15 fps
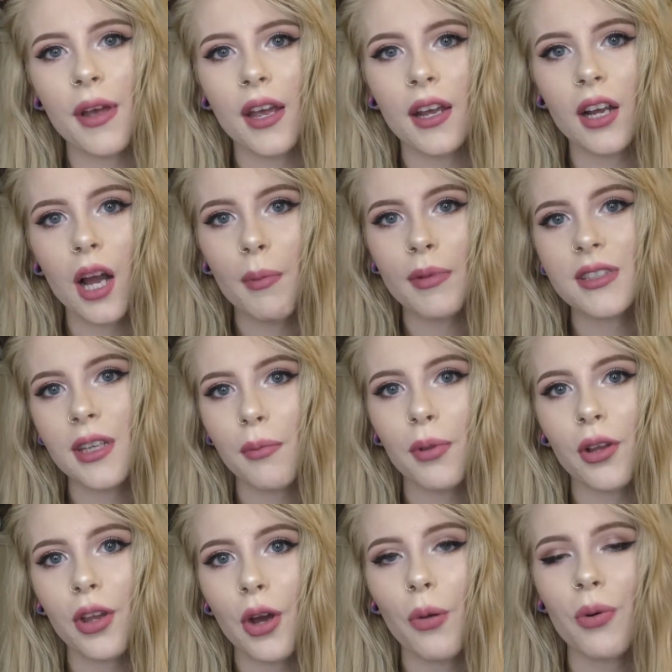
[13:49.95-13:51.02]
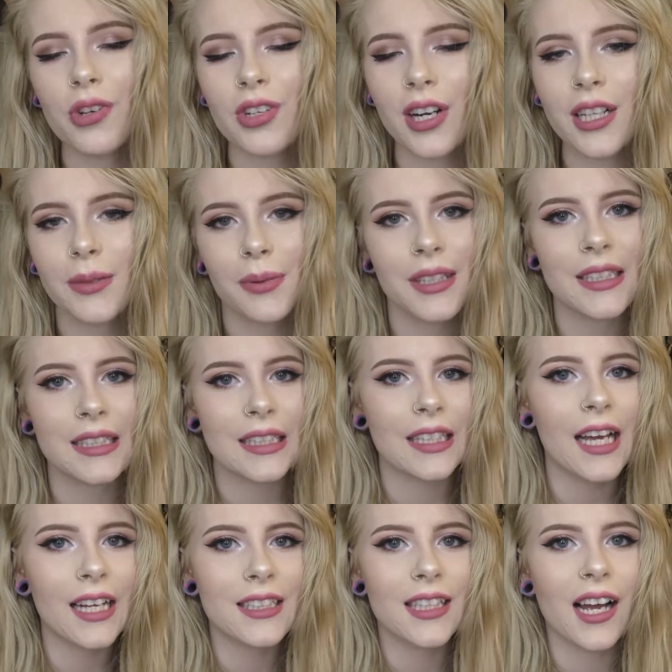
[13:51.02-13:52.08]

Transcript: and comment down below what you guys want to see next.